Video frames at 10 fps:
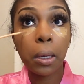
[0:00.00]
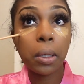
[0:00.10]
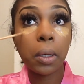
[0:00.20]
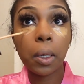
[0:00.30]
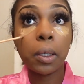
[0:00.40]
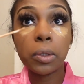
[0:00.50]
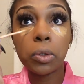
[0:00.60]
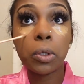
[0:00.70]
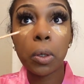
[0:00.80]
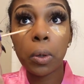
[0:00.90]
y'all this
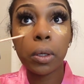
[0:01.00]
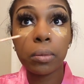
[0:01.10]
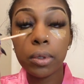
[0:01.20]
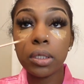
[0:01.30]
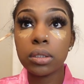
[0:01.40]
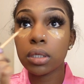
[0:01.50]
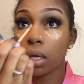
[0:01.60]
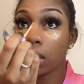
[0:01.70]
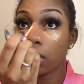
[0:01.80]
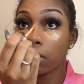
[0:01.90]
is a quick beat
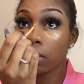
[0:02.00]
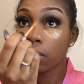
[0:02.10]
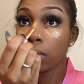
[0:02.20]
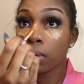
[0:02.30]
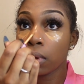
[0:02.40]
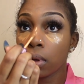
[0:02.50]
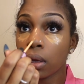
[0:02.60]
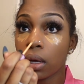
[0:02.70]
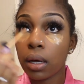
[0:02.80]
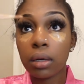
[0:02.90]
so
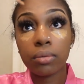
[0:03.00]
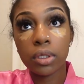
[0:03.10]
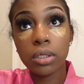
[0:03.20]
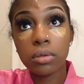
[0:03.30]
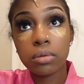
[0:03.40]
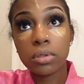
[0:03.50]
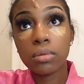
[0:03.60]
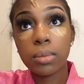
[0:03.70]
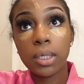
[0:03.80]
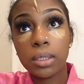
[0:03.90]
i don't really do too
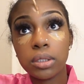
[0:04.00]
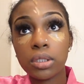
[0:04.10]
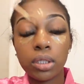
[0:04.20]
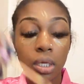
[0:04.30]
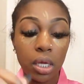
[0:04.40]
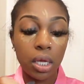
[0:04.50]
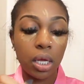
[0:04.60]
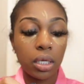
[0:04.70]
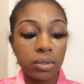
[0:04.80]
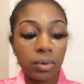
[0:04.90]
much
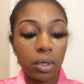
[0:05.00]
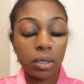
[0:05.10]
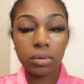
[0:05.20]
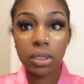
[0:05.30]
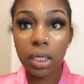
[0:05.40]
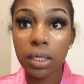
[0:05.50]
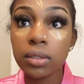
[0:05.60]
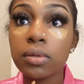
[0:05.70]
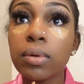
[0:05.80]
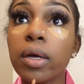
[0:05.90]
it's one of those
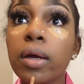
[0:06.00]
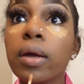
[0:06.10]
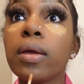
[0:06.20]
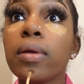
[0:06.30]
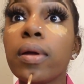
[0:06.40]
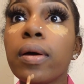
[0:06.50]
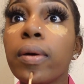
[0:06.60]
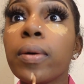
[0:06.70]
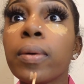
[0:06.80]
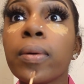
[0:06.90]
things where you
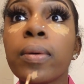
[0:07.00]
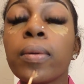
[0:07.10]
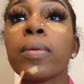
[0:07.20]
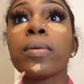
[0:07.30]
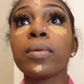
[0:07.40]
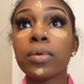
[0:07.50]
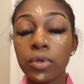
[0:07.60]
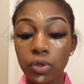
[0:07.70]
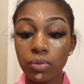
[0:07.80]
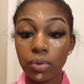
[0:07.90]
know
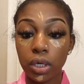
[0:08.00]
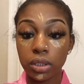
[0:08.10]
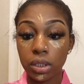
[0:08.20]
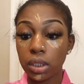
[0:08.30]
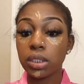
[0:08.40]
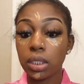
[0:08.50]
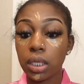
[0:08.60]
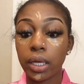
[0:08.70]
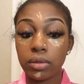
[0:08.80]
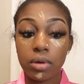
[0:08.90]
you want it to look
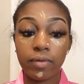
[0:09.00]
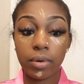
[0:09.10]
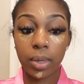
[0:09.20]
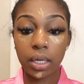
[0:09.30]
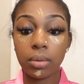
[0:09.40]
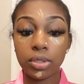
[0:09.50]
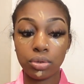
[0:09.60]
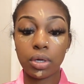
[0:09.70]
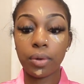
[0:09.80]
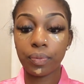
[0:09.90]
like you have on makeup but you
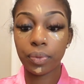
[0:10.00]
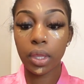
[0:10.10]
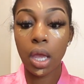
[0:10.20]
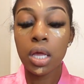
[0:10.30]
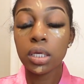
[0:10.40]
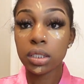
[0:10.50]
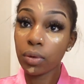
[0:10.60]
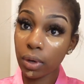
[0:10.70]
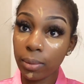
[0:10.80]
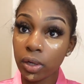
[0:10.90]
don't so
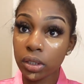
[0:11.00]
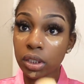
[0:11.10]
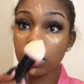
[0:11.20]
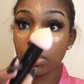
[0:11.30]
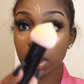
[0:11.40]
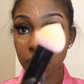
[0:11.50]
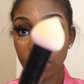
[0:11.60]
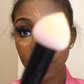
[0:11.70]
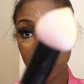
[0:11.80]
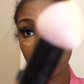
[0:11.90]
what i'm going to do is
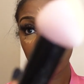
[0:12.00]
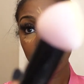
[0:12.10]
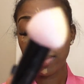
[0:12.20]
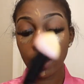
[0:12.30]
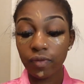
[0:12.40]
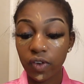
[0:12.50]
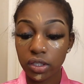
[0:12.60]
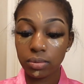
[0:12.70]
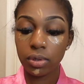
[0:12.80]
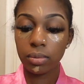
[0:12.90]
i'm going to wet my
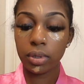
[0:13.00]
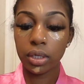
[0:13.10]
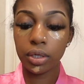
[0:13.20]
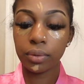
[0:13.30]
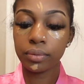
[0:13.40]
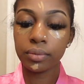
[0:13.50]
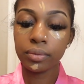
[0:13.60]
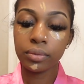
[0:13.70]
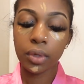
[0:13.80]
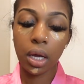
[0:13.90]
first beauty blender
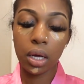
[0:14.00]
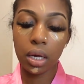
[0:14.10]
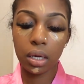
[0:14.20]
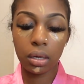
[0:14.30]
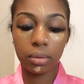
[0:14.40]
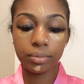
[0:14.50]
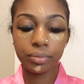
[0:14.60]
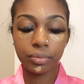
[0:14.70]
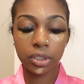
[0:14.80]
um